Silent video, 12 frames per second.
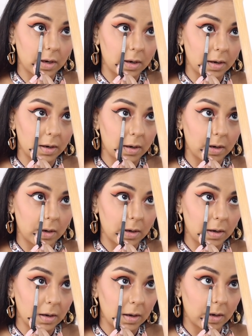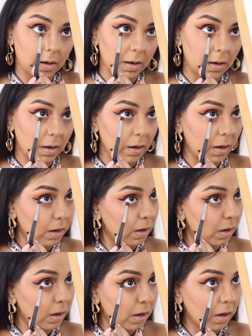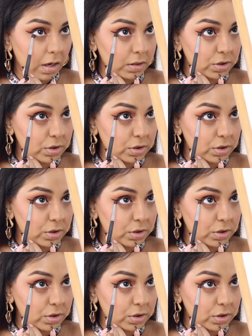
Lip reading: and...